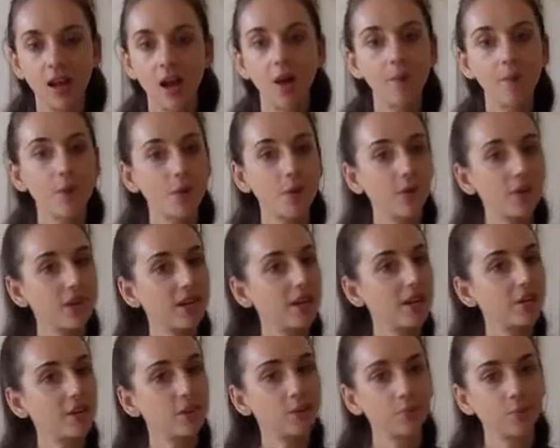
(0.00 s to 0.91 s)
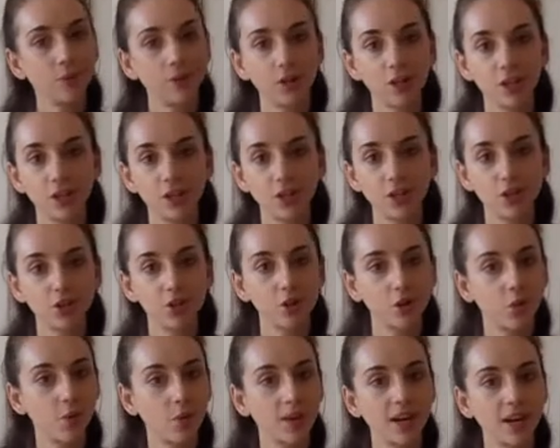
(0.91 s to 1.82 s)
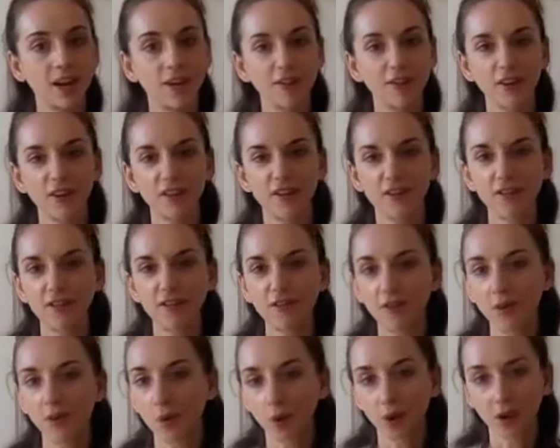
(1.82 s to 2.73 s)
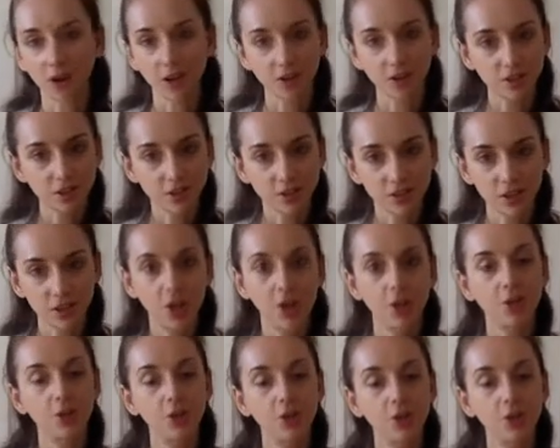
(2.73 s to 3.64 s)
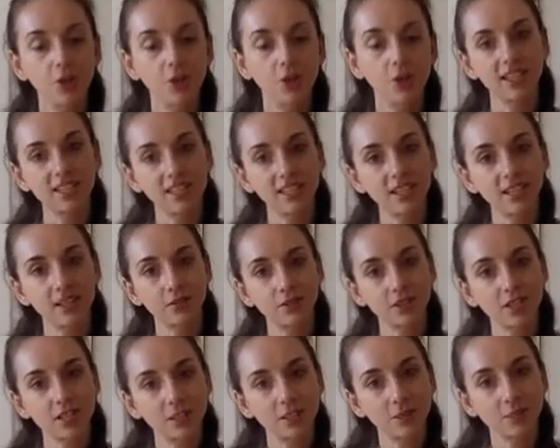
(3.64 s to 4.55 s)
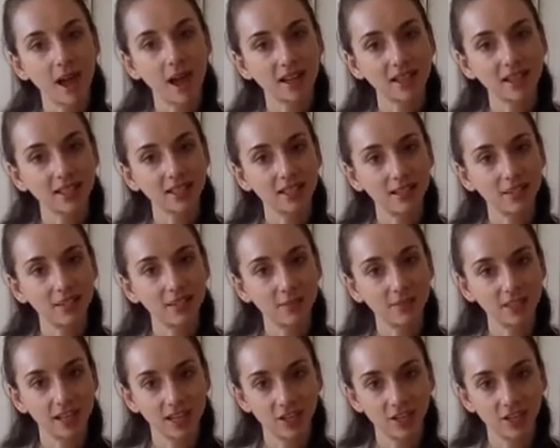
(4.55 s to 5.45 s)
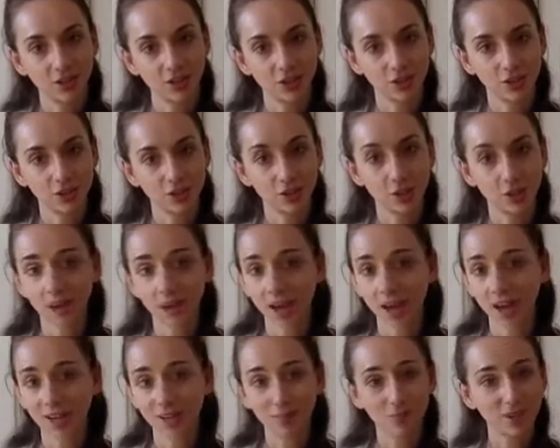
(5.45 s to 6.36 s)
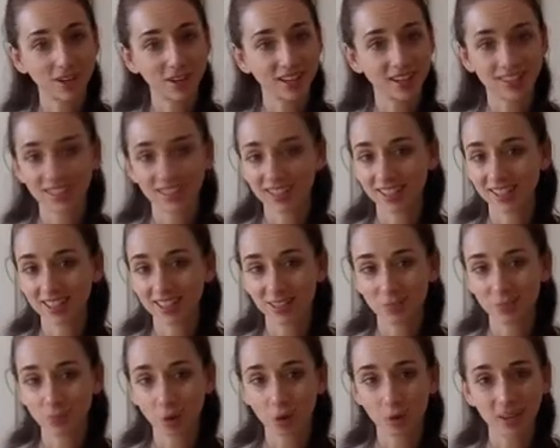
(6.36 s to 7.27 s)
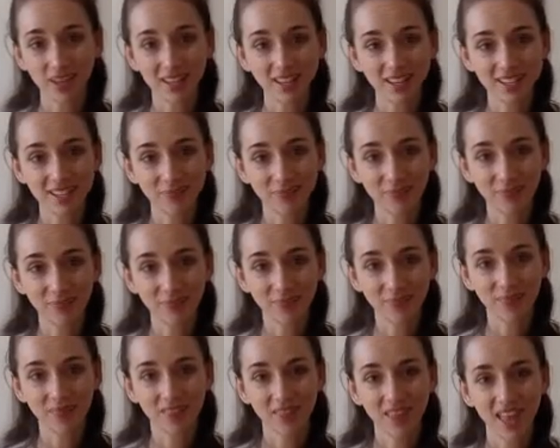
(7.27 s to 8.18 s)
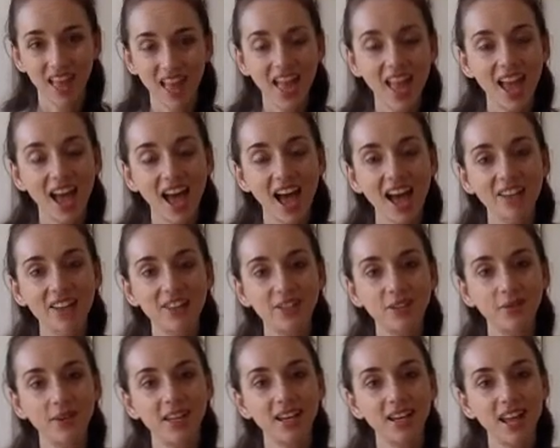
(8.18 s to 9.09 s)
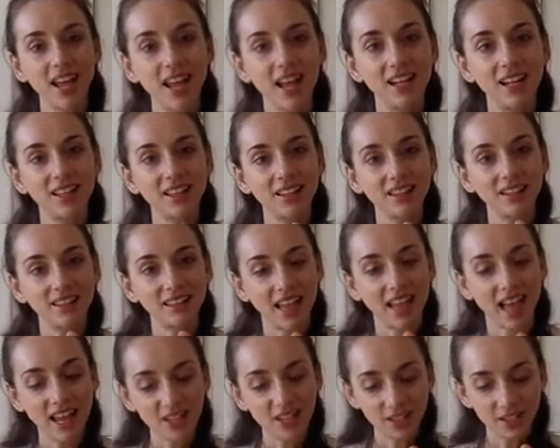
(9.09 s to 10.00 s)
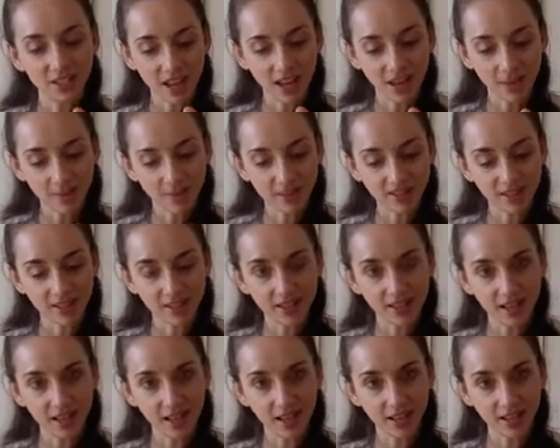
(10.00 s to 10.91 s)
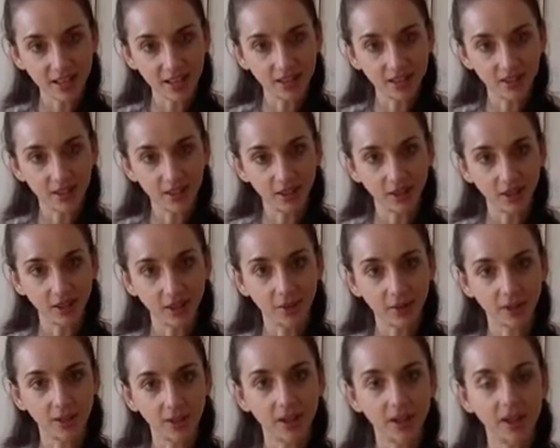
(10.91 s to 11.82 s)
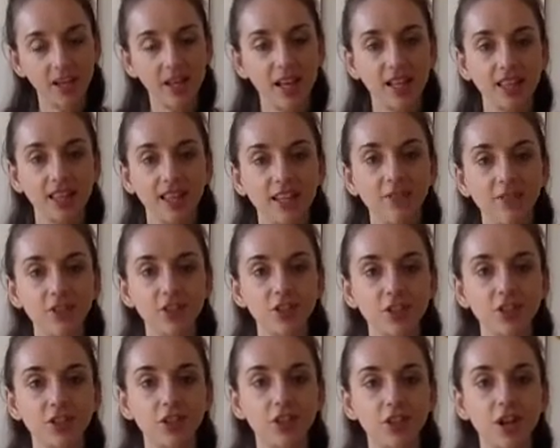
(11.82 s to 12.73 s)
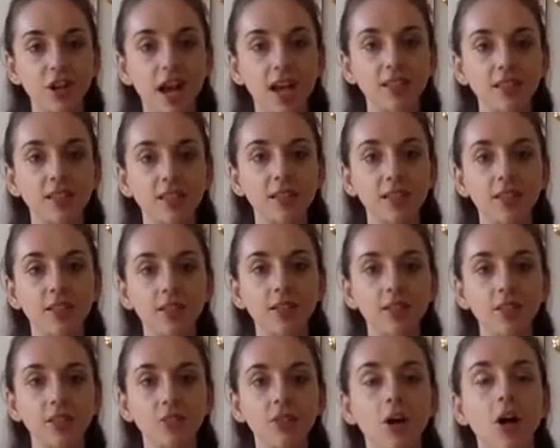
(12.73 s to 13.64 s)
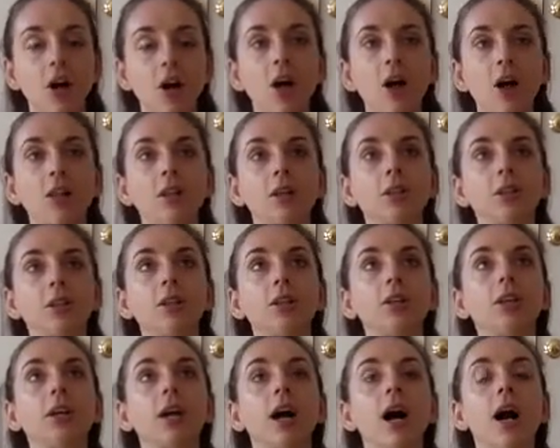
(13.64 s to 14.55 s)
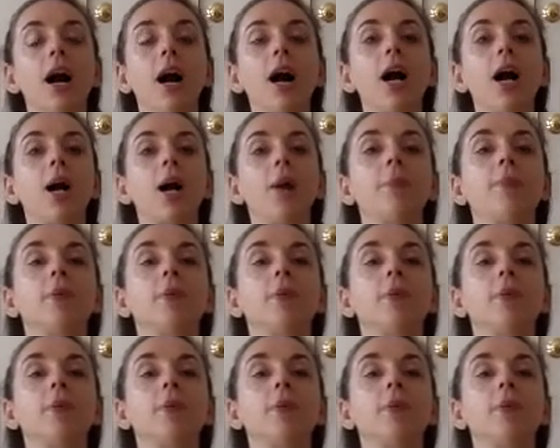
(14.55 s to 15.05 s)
But we never push, we never force. You want to still respect the limitations your body brings to this moment. As you inhale, let your hips sink a little lower, lift your chest a little taller, look up,